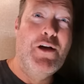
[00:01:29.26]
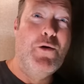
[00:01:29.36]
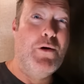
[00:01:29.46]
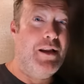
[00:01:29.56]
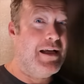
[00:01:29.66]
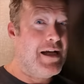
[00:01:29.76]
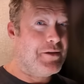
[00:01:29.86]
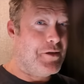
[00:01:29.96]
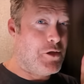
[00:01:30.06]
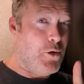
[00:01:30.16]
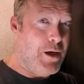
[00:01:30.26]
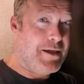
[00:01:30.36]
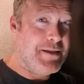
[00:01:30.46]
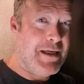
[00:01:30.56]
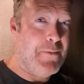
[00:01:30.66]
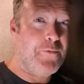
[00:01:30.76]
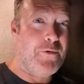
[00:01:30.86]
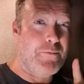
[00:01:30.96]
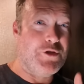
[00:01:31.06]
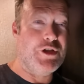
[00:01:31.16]
Well, I got this quick tip
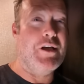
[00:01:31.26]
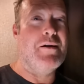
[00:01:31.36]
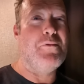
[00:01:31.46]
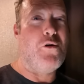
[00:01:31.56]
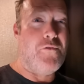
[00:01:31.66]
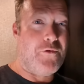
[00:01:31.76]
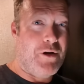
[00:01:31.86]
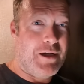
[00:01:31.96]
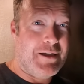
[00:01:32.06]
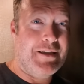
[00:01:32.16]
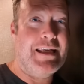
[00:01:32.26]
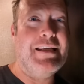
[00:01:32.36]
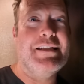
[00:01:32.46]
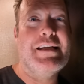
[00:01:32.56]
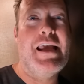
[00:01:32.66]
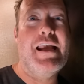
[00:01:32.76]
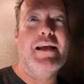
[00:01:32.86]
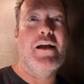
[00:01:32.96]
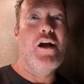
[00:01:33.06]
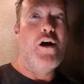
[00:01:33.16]
from Jim over at Clean
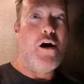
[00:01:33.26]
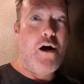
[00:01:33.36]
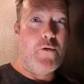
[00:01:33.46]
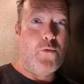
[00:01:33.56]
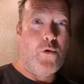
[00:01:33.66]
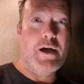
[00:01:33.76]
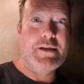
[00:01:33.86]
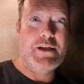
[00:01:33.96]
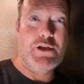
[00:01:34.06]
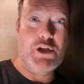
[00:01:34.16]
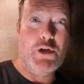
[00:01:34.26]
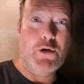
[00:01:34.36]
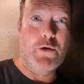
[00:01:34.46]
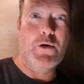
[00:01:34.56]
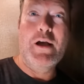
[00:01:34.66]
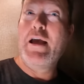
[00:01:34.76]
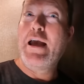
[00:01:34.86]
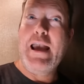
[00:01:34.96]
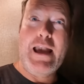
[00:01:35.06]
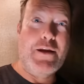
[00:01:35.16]
Tank on what to do.
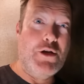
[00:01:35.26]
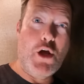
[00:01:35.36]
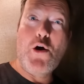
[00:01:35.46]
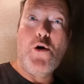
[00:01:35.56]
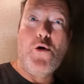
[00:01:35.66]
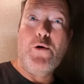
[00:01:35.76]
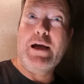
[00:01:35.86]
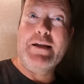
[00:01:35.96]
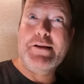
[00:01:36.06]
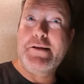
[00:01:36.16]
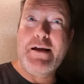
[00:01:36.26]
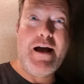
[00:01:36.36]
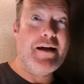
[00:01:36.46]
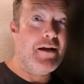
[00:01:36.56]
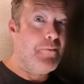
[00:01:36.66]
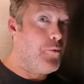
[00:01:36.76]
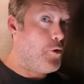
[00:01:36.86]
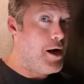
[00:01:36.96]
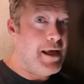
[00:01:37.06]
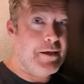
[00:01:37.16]
And no, it's not a
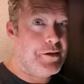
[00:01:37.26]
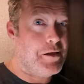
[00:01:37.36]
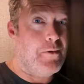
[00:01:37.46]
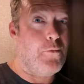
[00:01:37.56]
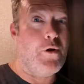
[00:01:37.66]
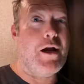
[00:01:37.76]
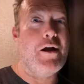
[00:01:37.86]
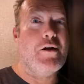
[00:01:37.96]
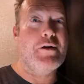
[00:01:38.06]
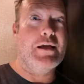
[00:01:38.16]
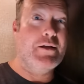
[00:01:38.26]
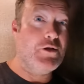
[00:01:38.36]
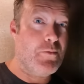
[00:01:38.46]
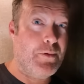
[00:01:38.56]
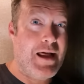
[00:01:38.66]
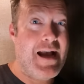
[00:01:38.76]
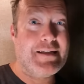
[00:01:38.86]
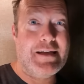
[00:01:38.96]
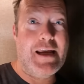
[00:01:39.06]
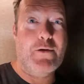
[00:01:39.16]
break somewhere in your
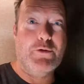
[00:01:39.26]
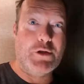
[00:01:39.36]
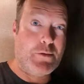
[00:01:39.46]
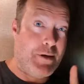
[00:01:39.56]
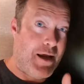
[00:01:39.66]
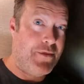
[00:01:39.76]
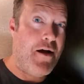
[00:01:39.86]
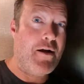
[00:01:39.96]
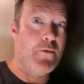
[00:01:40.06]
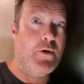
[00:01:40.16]
black tank, which is what I thought it